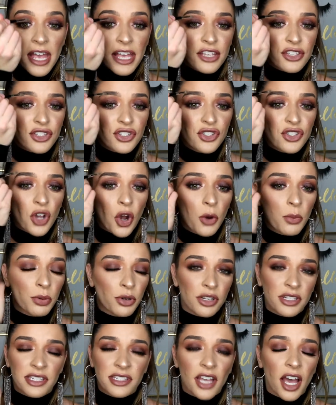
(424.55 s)
is so
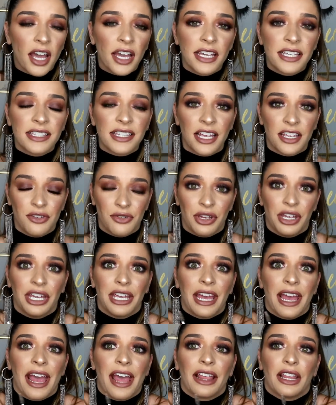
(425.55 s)
precise that you can
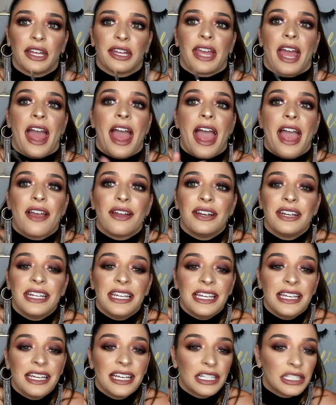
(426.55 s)
get like
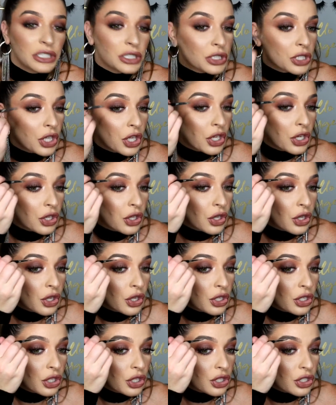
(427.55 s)
any
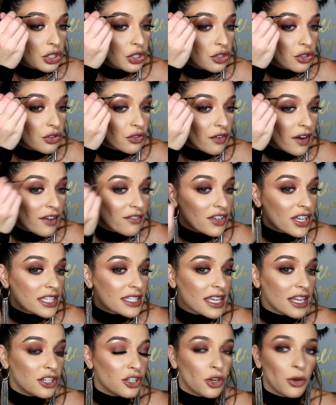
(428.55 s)
little
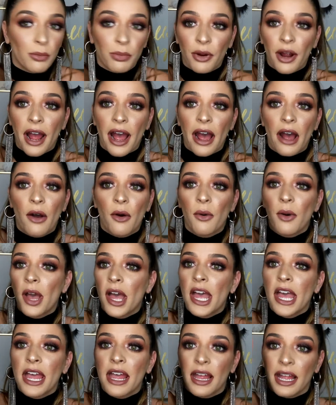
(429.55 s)
crevice in your brow.
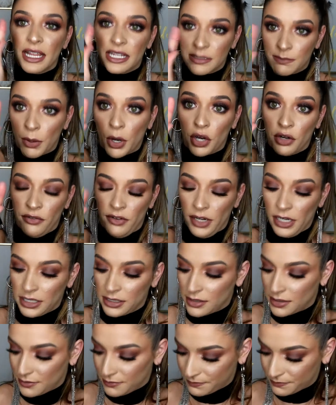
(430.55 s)
It's
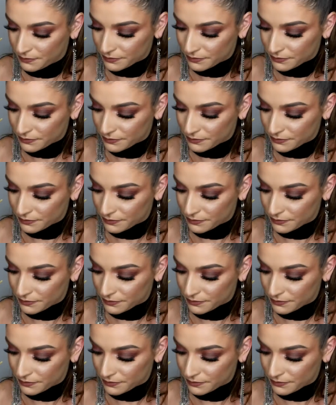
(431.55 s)
perfect.